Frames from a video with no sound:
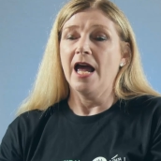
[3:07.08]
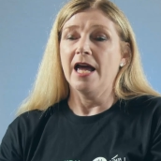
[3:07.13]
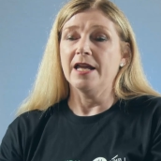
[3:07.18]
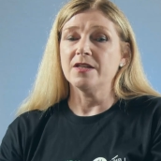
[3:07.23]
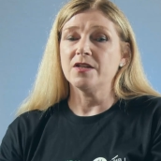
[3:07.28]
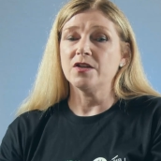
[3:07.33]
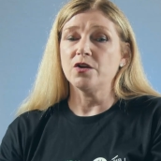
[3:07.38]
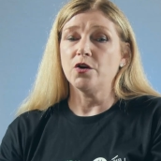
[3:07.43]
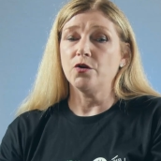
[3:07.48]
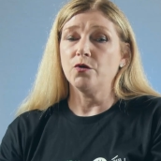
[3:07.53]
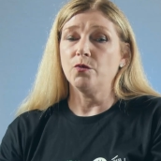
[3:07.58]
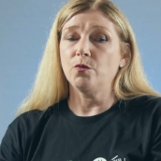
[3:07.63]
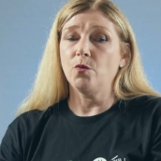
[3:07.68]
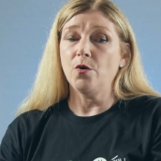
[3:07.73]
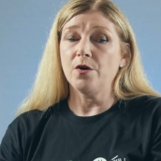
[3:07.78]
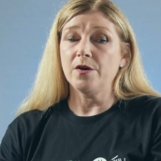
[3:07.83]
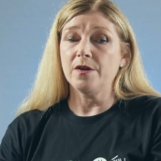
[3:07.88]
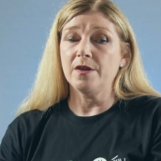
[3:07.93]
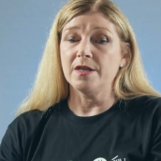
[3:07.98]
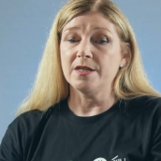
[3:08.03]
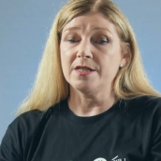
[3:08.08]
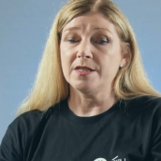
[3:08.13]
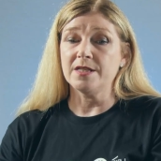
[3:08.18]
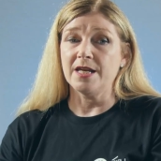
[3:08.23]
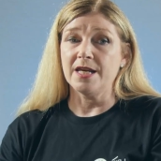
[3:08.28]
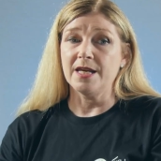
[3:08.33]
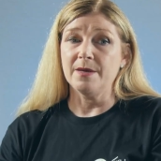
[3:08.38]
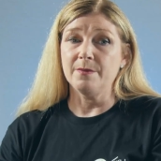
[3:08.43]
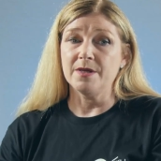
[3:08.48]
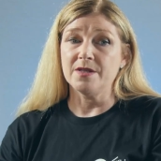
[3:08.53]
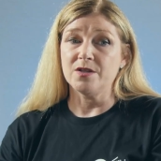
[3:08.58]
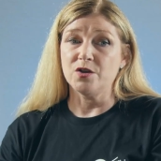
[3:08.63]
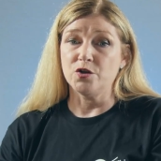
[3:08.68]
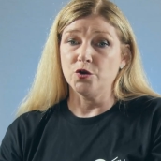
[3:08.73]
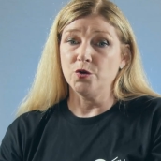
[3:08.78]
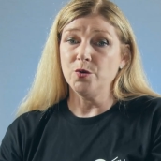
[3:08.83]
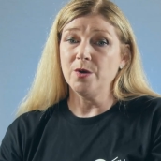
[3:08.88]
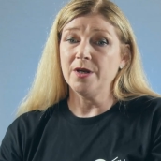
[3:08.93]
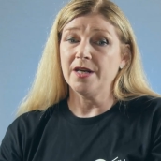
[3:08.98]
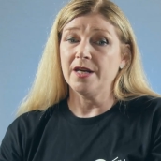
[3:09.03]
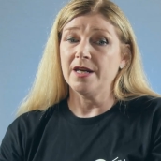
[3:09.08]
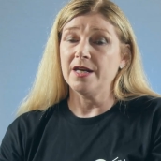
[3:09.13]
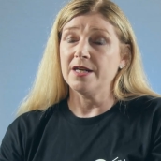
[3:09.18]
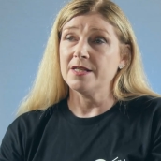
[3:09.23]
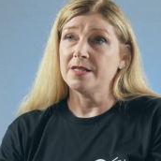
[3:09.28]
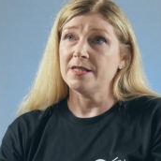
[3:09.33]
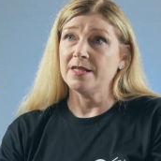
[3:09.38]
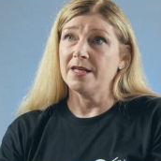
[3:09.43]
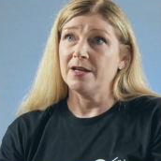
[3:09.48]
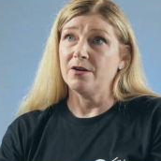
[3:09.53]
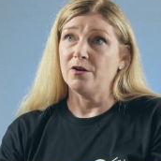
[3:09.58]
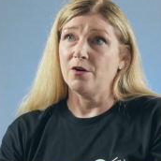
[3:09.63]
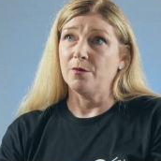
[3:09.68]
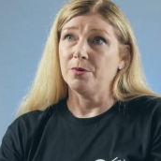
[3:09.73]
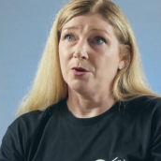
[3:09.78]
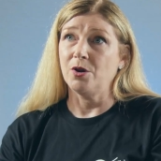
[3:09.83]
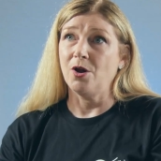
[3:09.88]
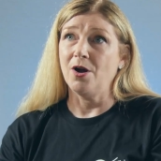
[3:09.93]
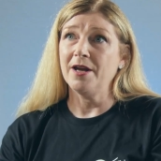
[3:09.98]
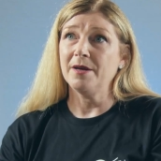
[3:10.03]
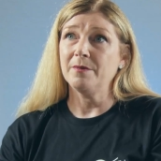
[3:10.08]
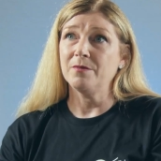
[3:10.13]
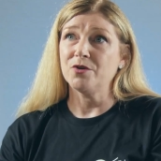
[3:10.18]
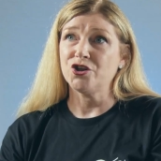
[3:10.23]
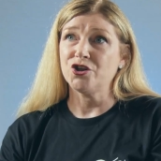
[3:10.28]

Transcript: And so, what this team is doing is they're applying